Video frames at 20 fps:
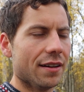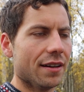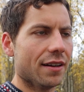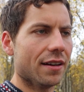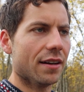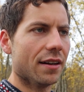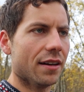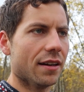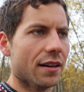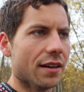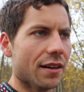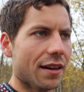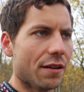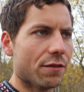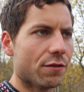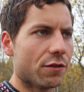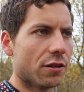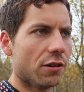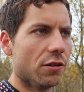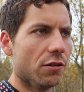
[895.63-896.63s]
It
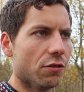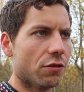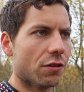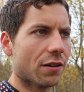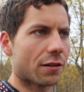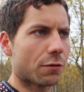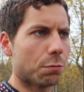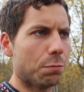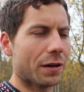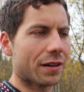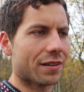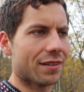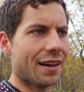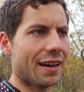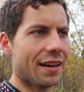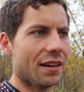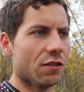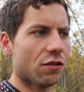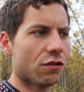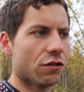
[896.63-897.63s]
left huge
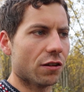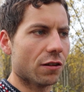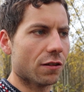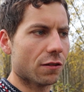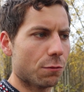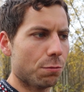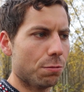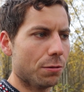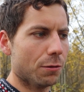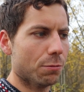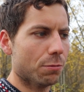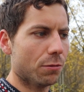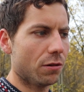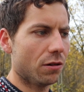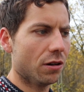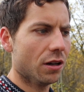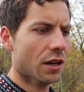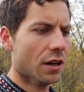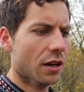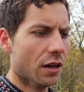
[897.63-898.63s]
expectations.
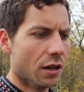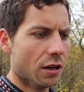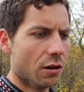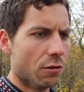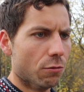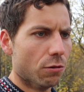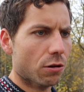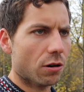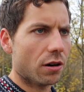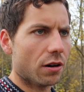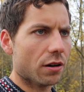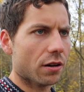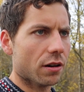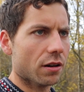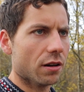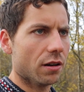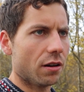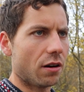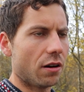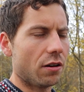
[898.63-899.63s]
People were
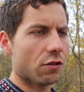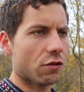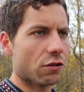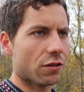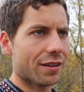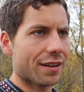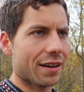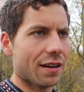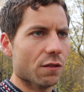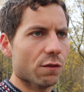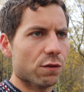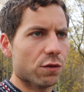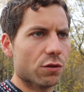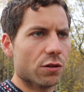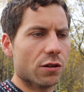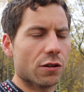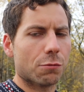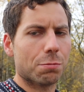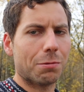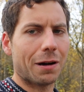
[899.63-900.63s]
largely
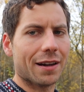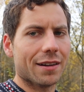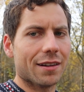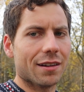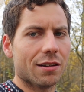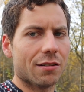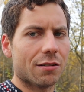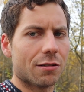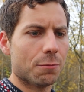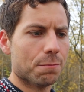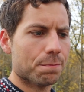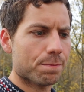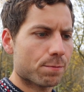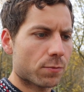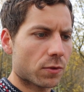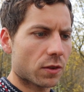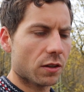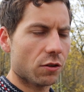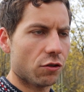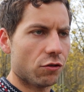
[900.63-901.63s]
influenced by these
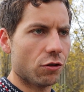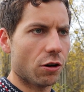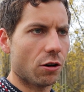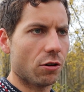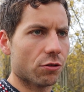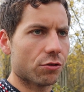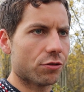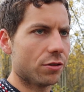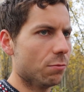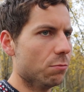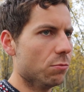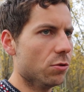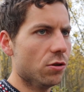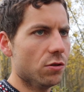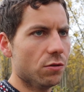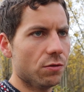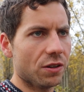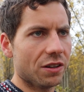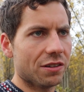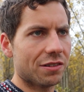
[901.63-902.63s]
shows and
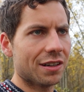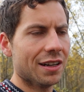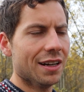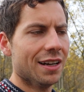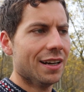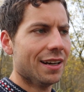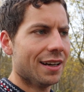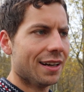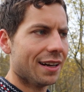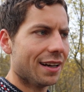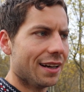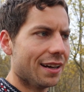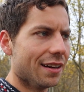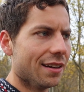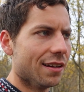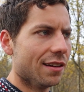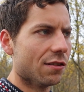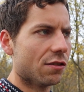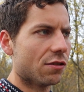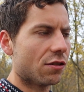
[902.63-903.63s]
movies,
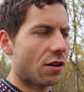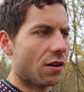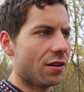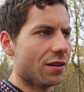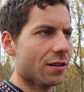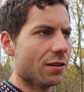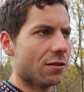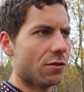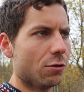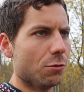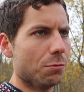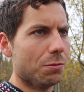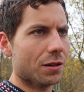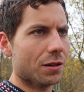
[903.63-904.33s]
and they started to